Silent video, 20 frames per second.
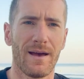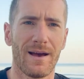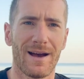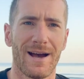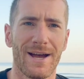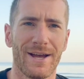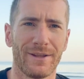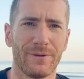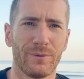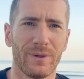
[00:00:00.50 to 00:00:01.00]

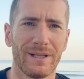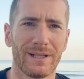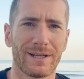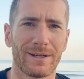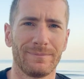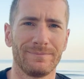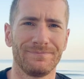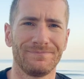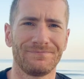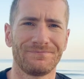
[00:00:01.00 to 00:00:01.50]
Hi and
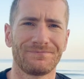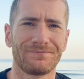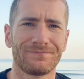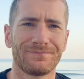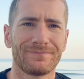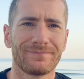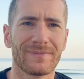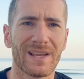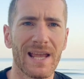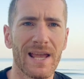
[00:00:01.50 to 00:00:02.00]
welcome.
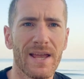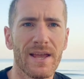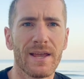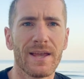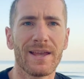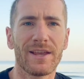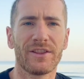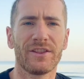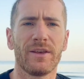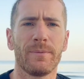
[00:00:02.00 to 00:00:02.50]

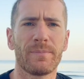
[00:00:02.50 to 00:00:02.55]
In